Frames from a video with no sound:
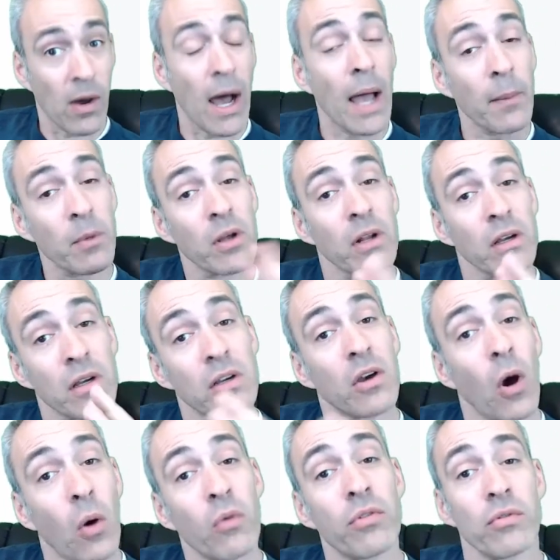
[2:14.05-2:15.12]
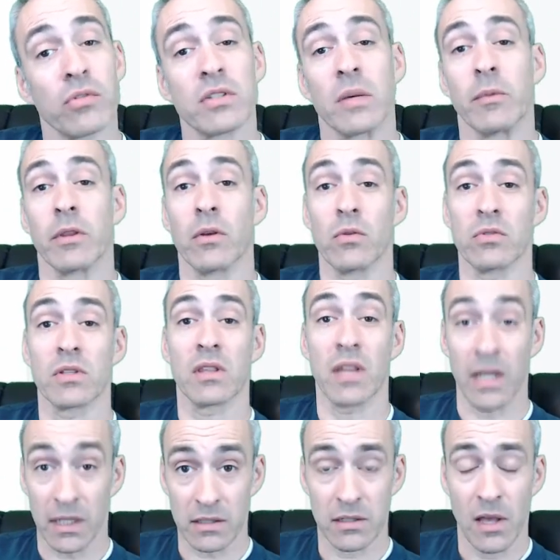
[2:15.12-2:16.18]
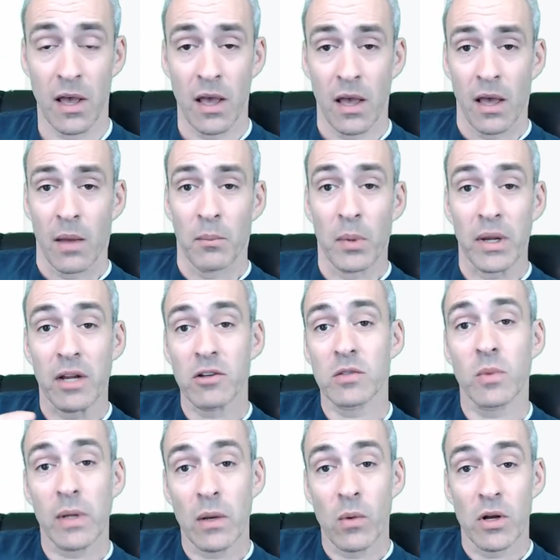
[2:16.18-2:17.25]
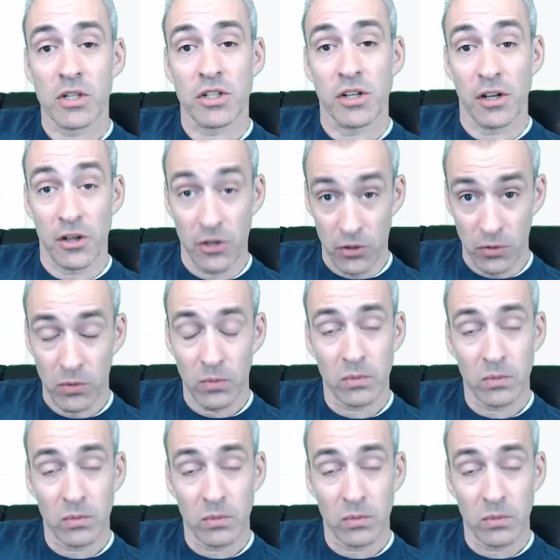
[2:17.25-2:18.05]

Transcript: I'm going to go through some of those things. But here's what I want you to do